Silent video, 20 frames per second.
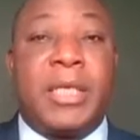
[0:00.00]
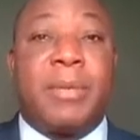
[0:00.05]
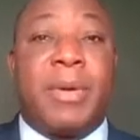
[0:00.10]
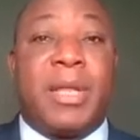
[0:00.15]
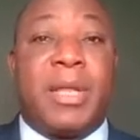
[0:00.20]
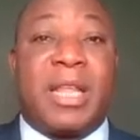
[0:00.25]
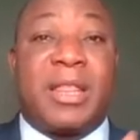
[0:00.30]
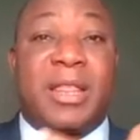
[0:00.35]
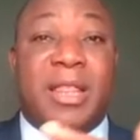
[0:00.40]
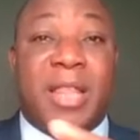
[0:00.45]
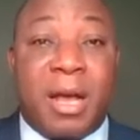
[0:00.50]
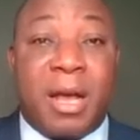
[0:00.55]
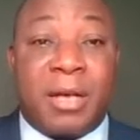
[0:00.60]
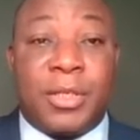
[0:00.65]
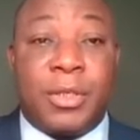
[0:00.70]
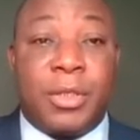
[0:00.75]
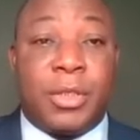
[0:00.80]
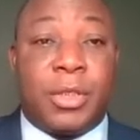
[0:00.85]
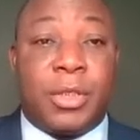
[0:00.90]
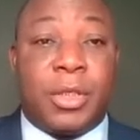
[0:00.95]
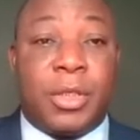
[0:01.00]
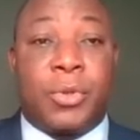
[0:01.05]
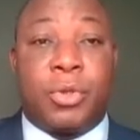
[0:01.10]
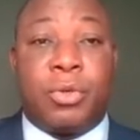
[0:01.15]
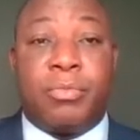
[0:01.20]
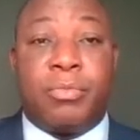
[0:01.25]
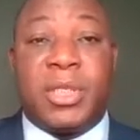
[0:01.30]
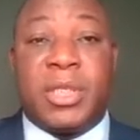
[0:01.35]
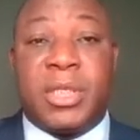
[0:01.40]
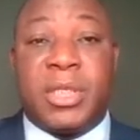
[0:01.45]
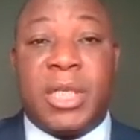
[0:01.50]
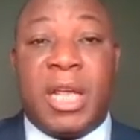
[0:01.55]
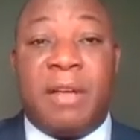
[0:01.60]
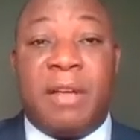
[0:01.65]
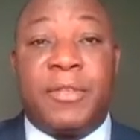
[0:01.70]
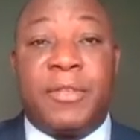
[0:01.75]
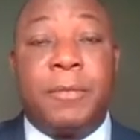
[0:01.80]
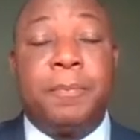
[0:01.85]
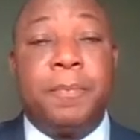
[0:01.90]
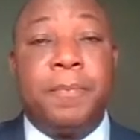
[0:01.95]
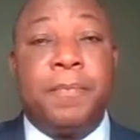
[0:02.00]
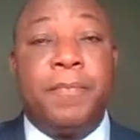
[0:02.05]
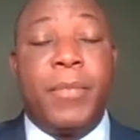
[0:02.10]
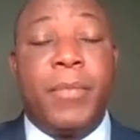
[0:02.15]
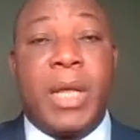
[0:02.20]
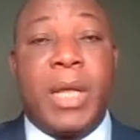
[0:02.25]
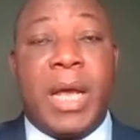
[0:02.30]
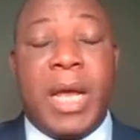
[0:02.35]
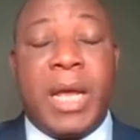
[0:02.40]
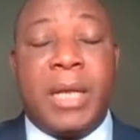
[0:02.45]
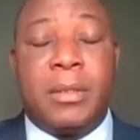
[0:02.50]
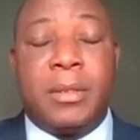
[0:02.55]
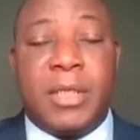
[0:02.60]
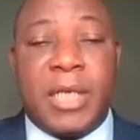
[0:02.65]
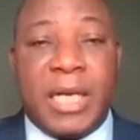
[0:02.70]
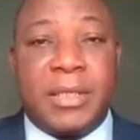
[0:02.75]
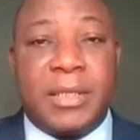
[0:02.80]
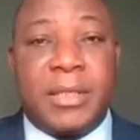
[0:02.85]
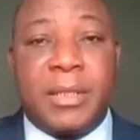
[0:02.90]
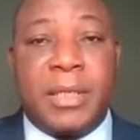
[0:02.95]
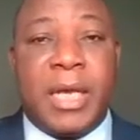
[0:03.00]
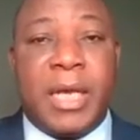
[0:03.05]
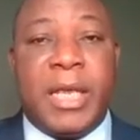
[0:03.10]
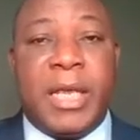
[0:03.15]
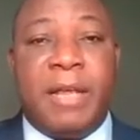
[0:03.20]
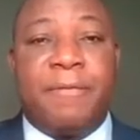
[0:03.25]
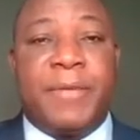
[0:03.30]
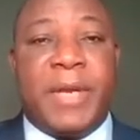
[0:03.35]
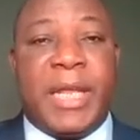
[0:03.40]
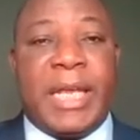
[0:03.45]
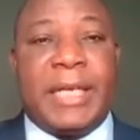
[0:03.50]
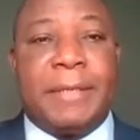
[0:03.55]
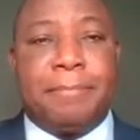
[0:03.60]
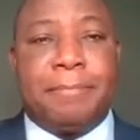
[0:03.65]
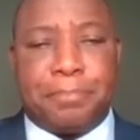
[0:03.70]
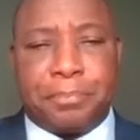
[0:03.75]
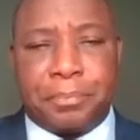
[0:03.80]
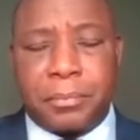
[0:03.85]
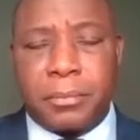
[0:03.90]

About 1,000 jobs could be saved. And yesterday evening,